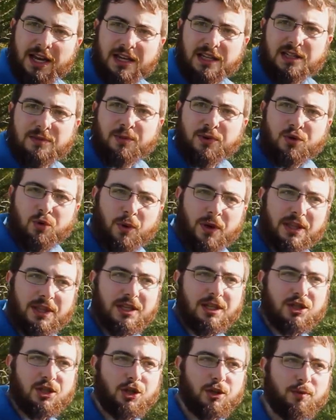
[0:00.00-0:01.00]
is between
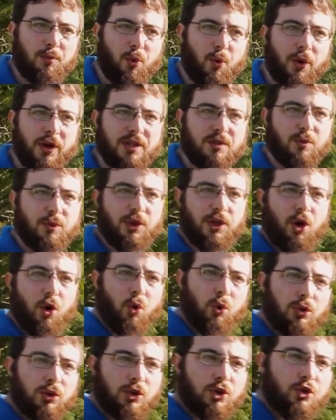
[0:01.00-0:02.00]
these 2 points, where the
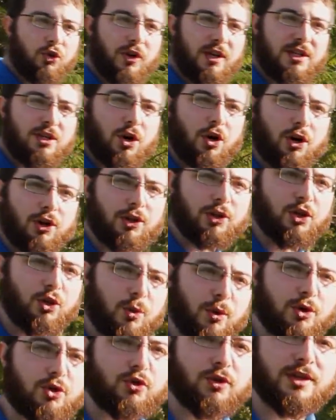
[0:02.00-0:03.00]
older trees are and the
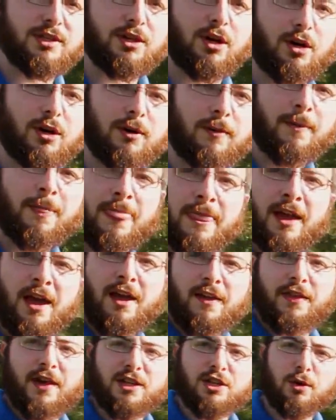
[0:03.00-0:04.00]
newer trees are,
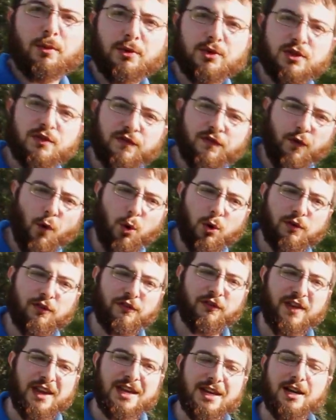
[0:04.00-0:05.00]
that's almost 4
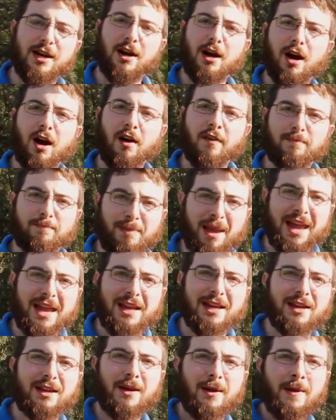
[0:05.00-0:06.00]
feet of
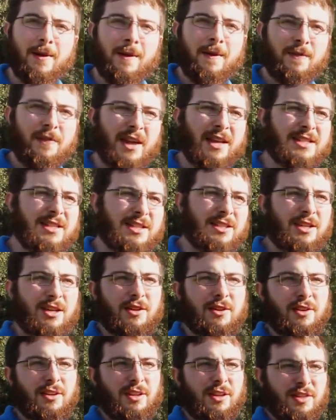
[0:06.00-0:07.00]
bank. That's
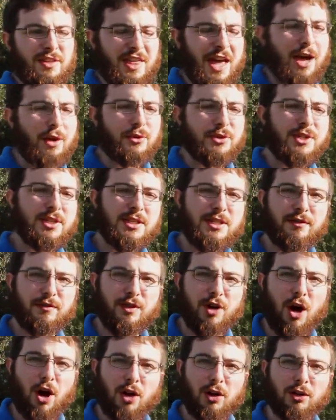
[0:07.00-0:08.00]
thousands
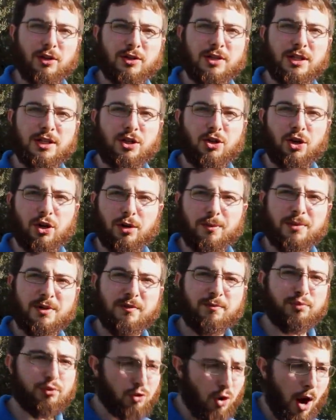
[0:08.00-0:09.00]
of dollars in terms
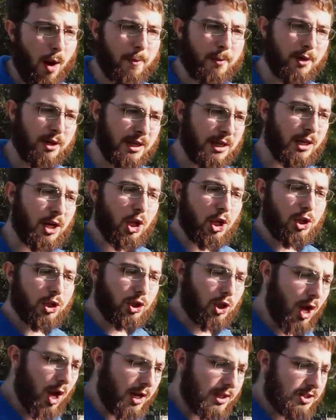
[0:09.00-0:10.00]
of property
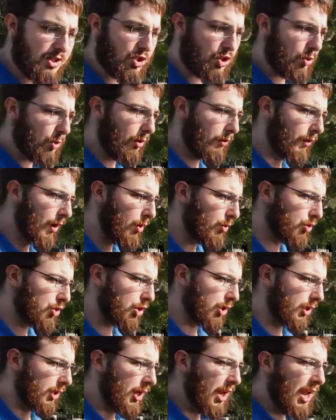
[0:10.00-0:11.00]
lost to
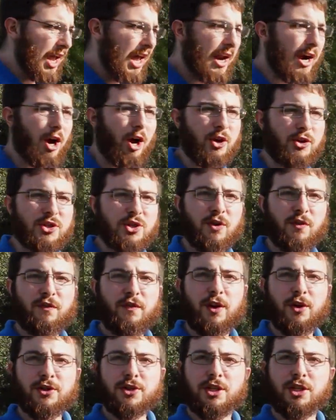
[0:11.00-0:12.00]
erosion. And it also
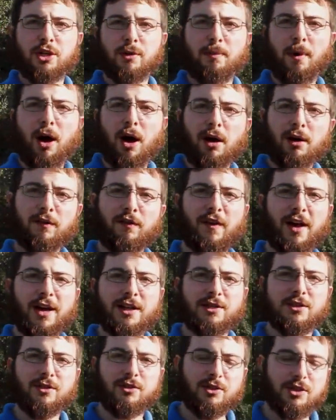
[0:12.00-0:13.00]
fills in your pond
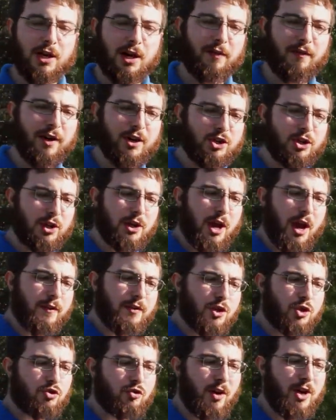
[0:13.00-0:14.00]
faster, so that eventually you
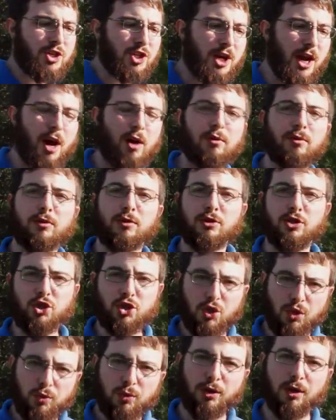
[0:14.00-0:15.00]
have to dredge it out
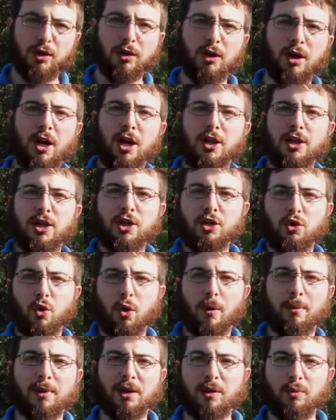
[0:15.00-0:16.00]
sooner than you
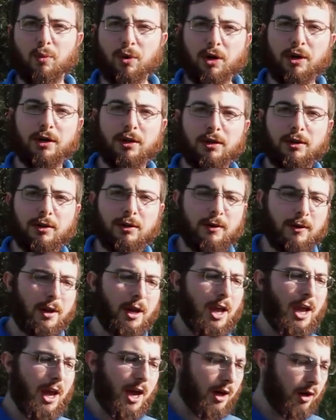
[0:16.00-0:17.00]
normally would.
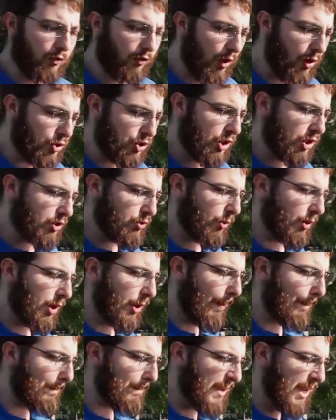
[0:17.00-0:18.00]
And erosion is one of
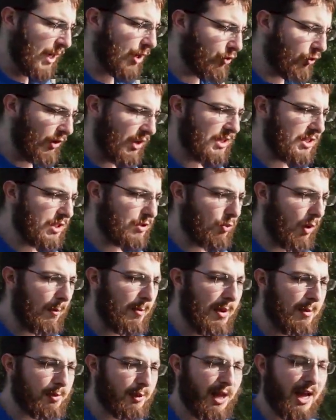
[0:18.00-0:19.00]
the big reasons why
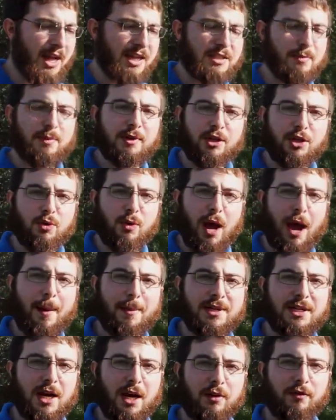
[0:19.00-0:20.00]
people ask me to do
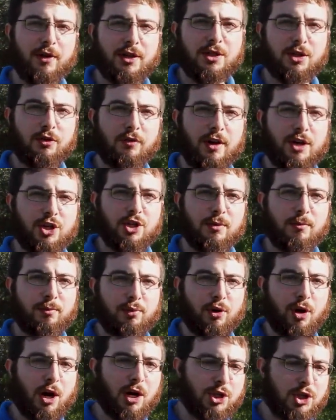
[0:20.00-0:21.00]
habitat restoration
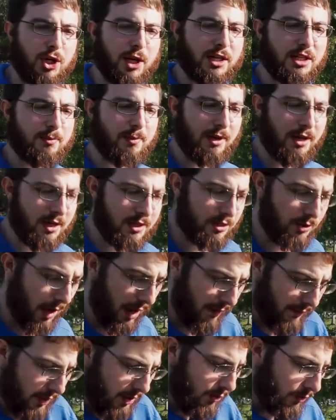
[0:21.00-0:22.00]
projects, because they're
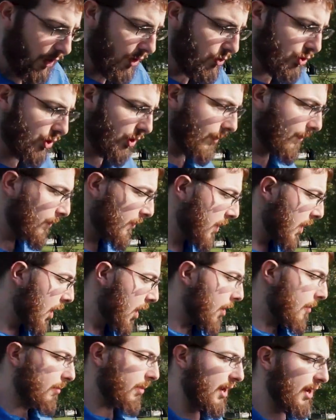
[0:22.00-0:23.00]
having erosion.
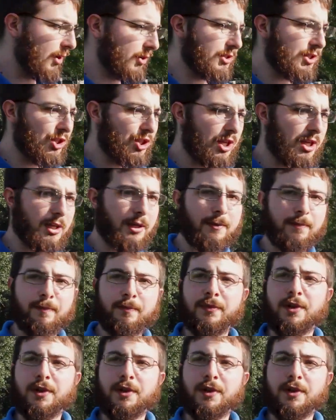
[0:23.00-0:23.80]
But here's the thing.